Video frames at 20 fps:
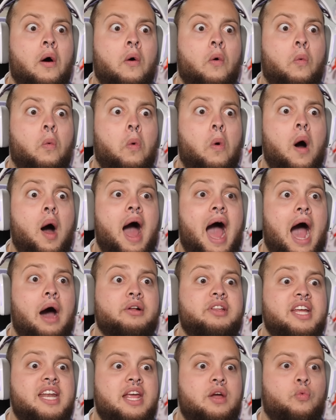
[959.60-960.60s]
What?
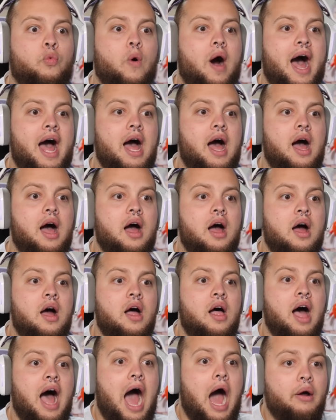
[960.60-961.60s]
How did he
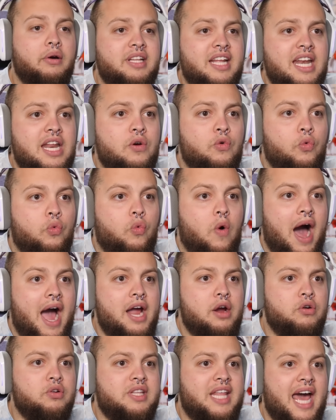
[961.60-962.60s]

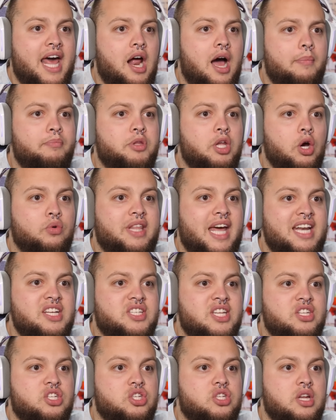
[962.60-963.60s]
wire that up That
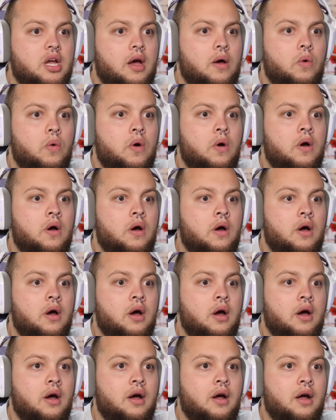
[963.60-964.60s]
is insane.
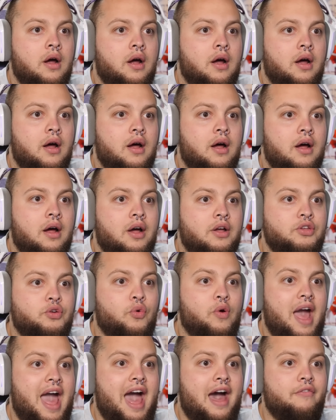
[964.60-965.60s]

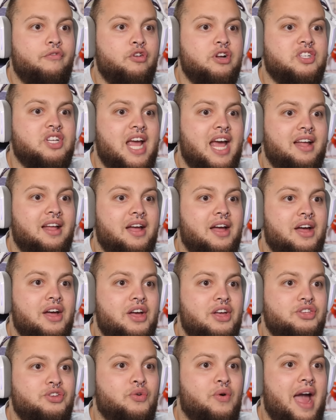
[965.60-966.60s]

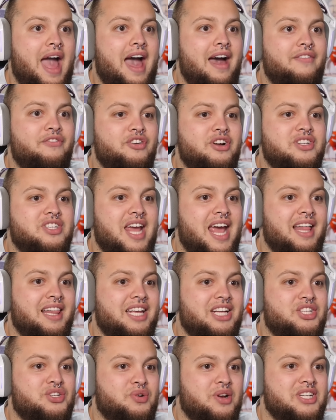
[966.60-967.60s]
Your average
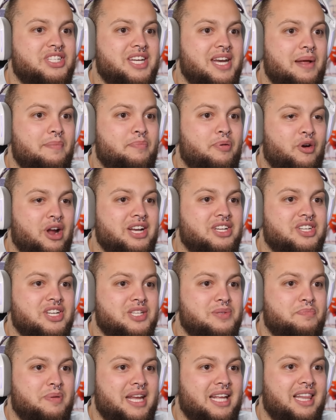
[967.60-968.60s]
electrician
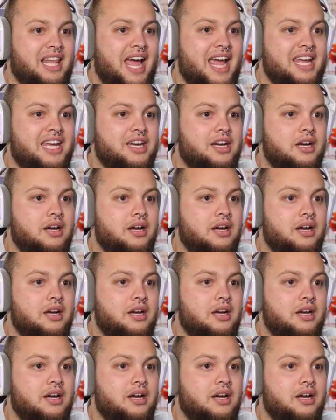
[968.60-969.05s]
apprentice be like.